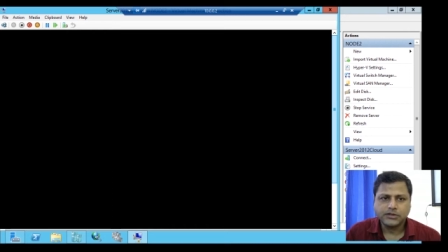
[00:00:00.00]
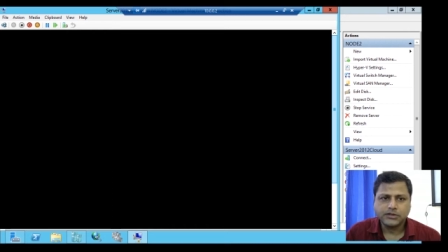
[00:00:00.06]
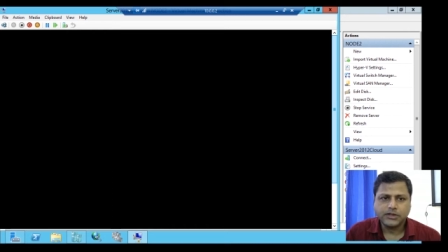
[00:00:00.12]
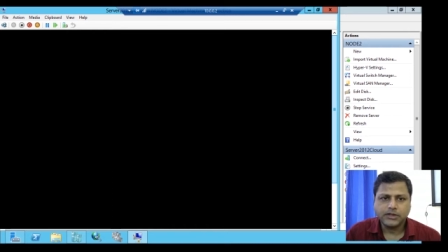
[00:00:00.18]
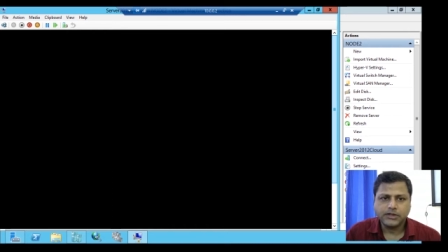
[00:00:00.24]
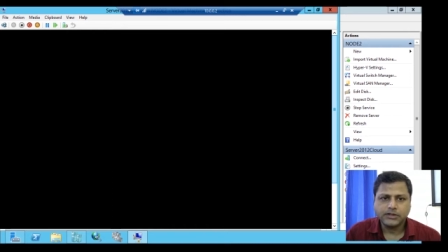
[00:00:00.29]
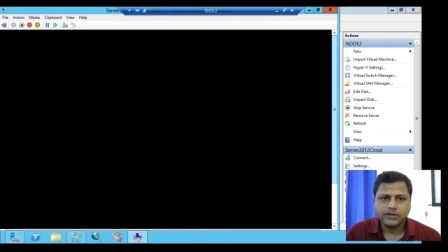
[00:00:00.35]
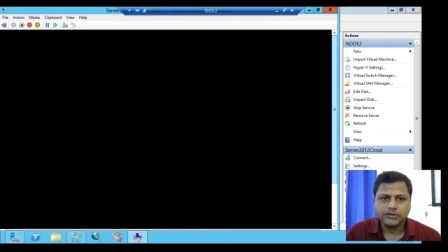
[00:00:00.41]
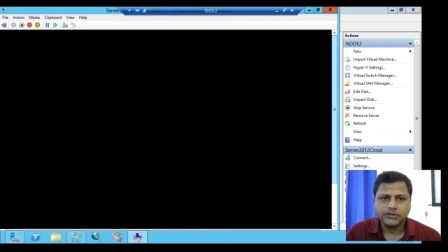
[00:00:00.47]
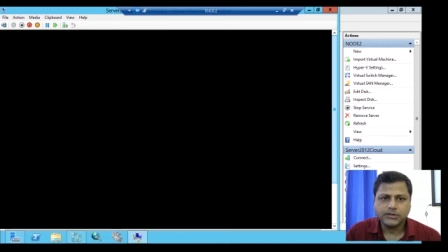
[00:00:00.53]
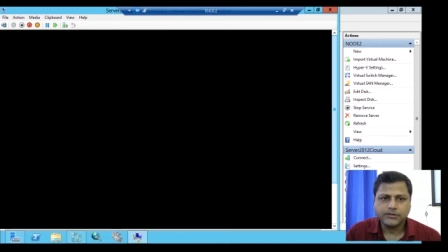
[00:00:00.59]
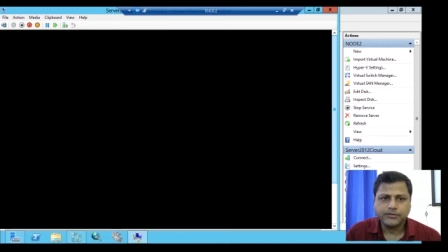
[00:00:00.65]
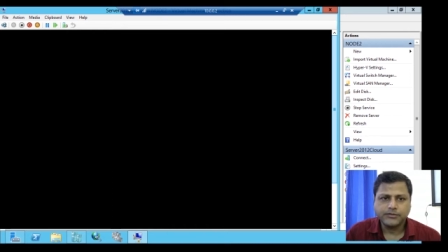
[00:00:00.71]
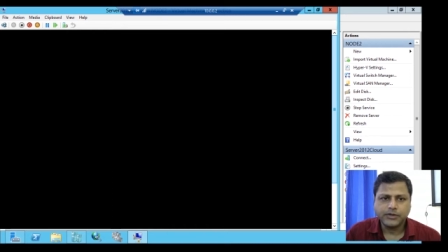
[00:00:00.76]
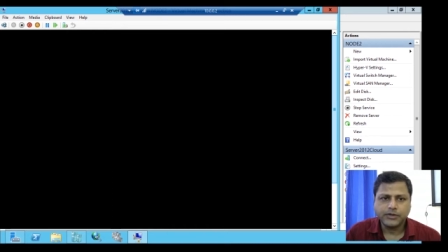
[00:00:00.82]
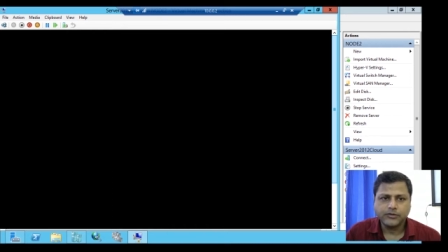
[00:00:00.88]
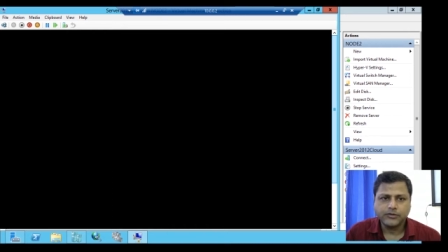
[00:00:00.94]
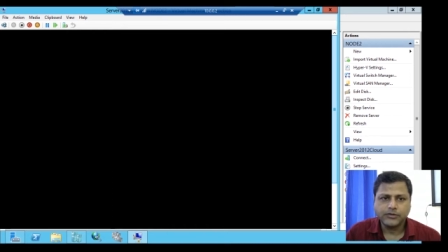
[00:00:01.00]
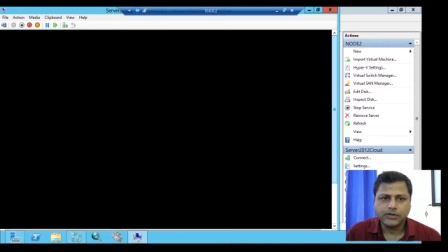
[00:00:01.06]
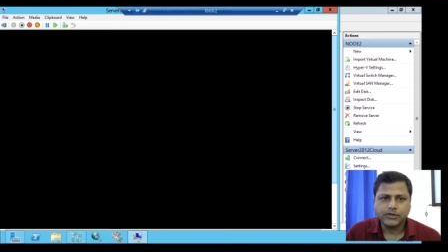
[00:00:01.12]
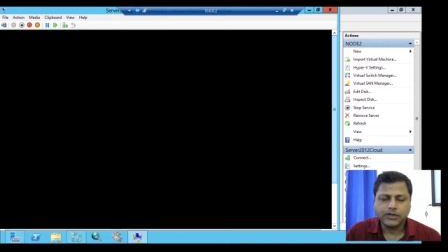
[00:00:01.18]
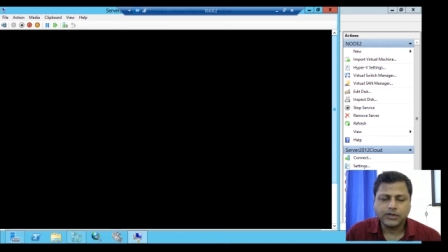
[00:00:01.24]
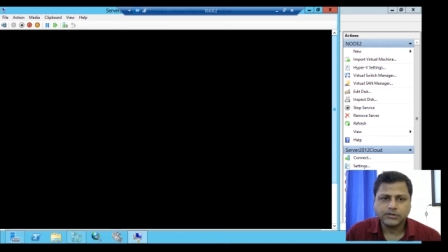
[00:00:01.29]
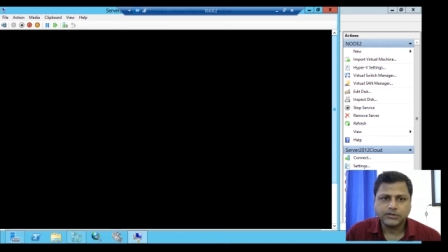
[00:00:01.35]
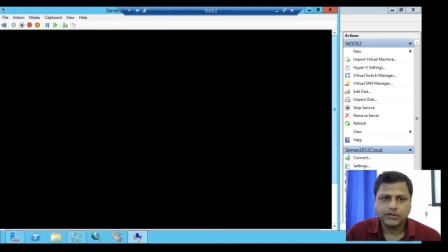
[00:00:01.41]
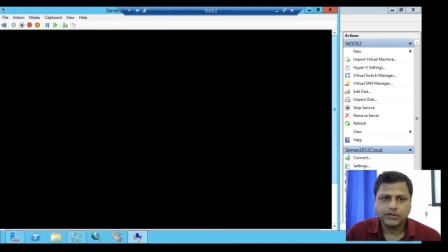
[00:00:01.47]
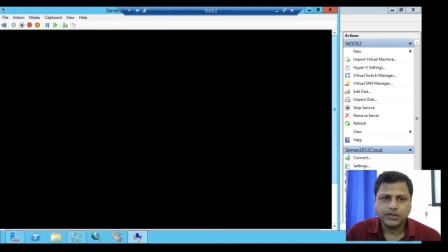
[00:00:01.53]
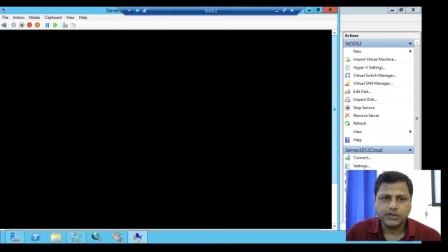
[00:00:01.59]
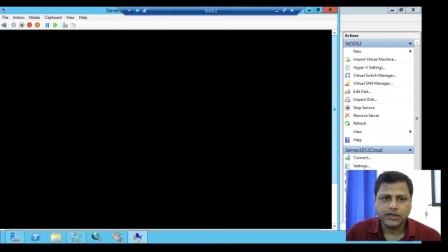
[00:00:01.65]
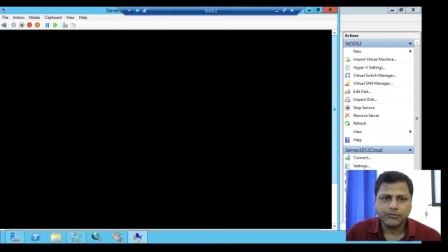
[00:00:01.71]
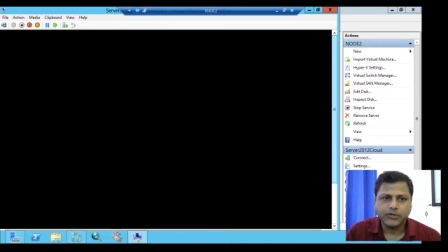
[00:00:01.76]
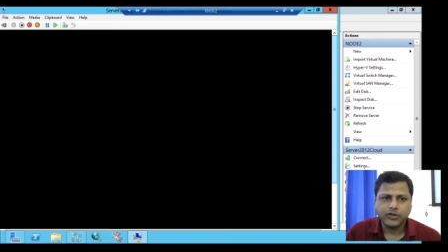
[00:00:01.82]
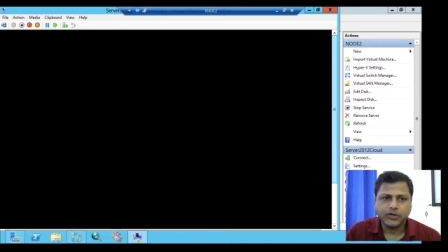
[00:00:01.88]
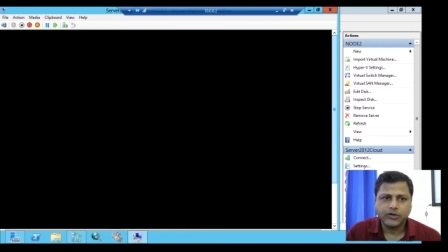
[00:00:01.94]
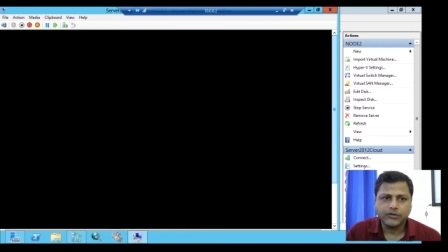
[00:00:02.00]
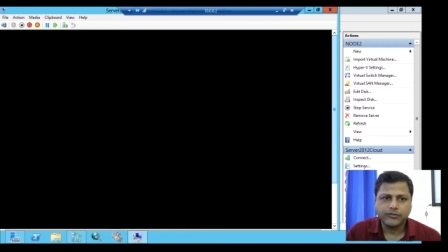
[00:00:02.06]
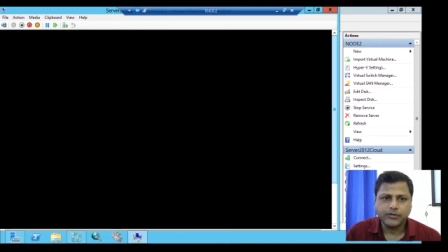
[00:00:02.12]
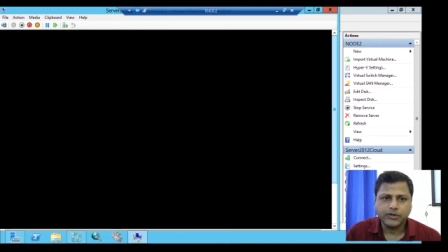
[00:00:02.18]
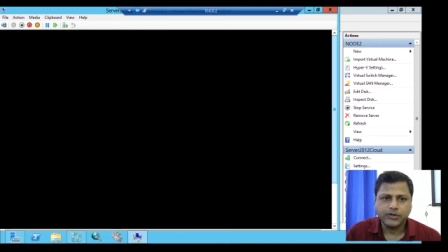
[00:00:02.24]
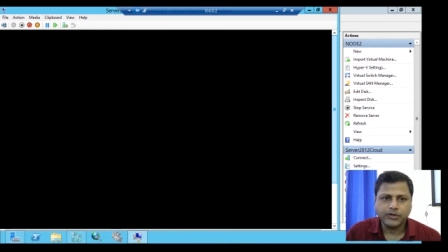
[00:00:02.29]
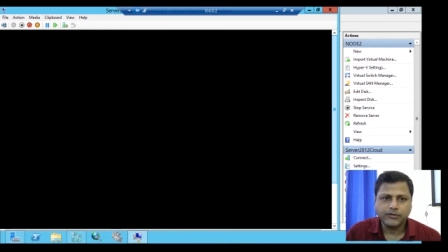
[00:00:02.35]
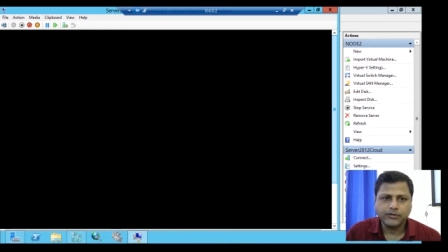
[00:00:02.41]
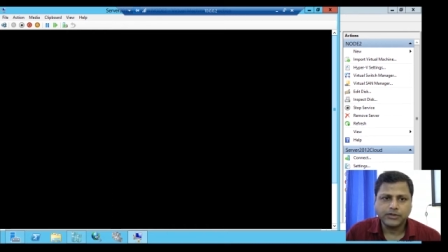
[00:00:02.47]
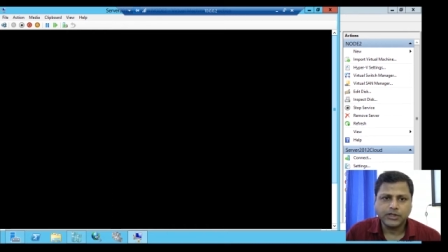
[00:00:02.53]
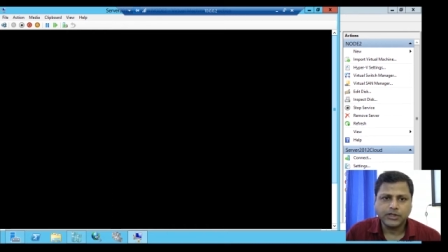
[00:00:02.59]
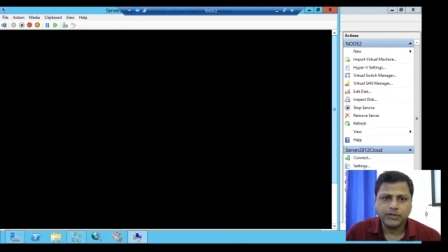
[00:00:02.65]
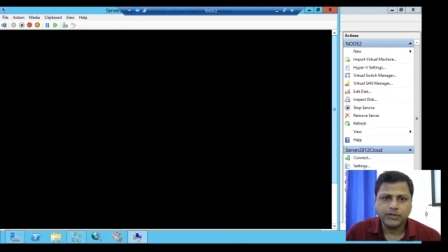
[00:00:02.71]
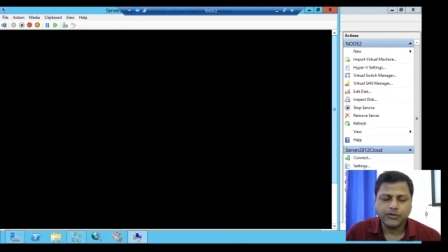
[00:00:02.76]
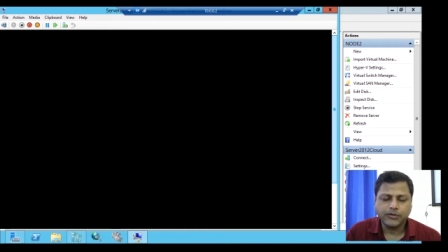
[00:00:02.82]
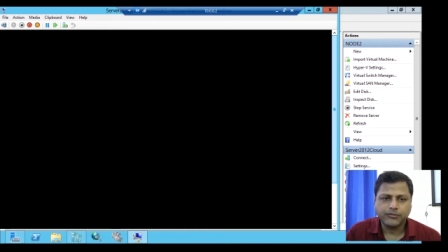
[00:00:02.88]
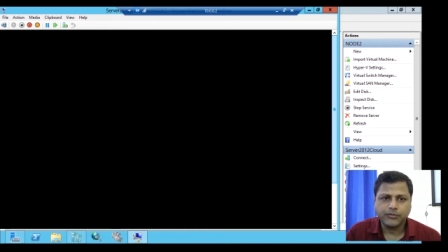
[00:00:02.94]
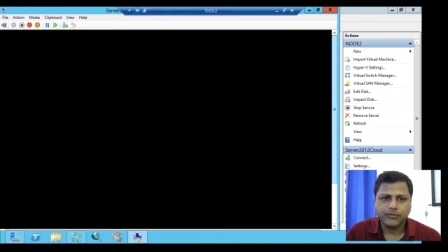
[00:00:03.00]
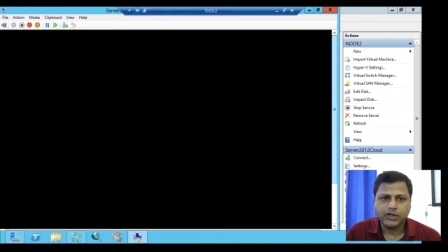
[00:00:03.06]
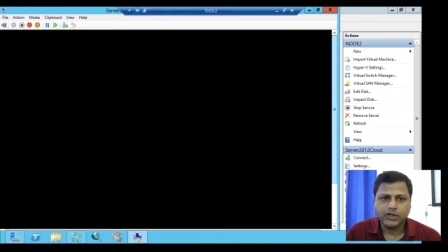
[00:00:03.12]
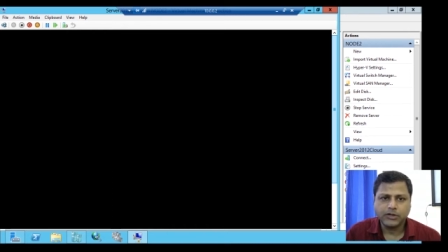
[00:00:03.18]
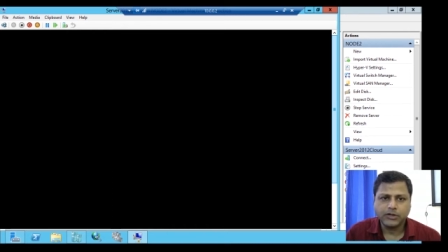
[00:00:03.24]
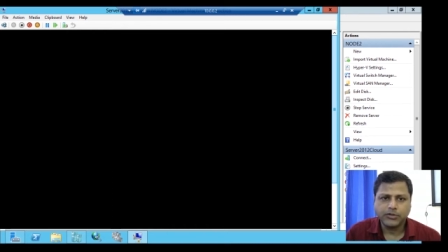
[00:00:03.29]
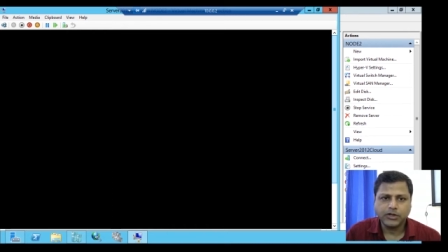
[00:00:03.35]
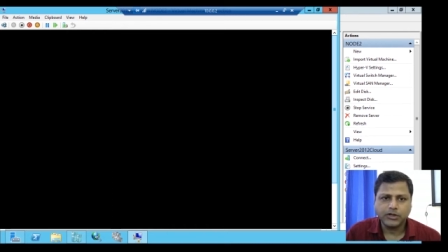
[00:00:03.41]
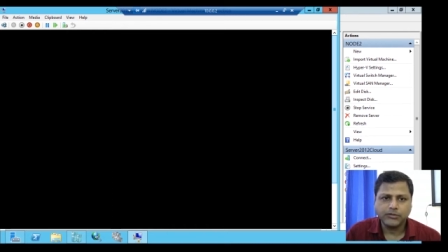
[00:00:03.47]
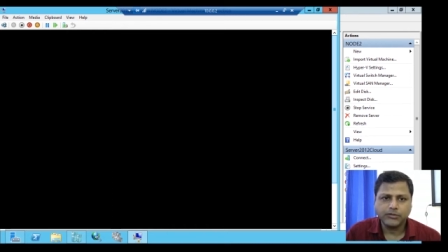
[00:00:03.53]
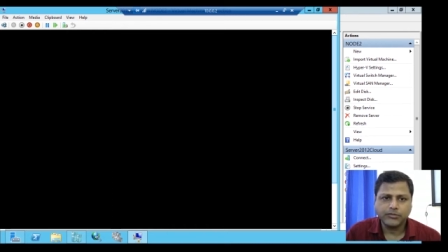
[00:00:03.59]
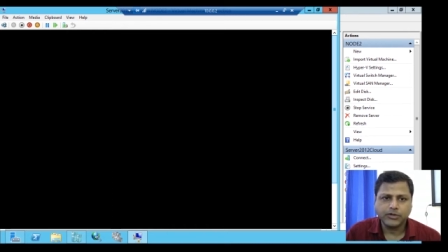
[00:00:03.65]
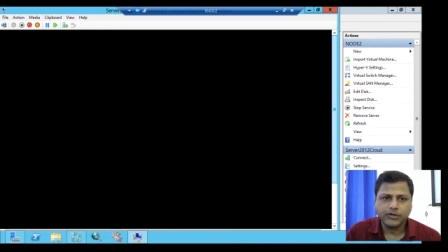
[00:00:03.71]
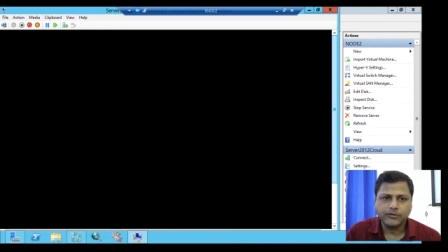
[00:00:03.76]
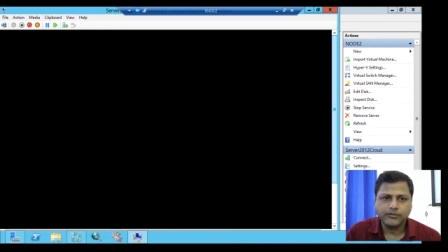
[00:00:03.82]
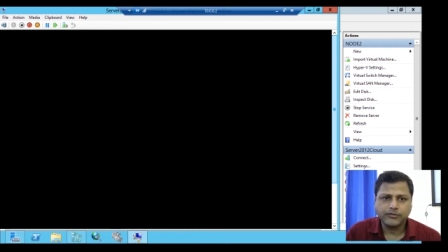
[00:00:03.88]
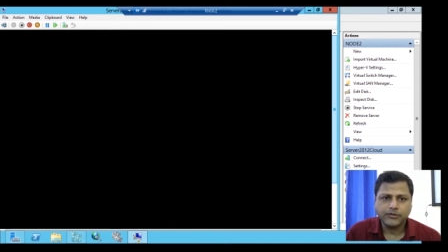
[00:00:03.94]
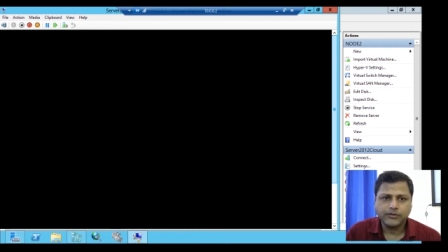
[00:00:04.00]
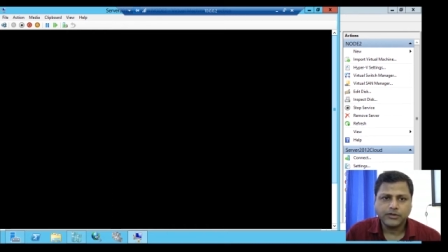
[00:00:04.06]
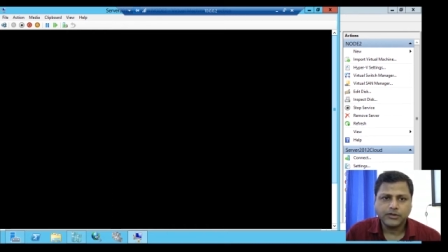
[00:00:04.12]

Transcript: that is the failover cluster can be configured with the help of multiple number of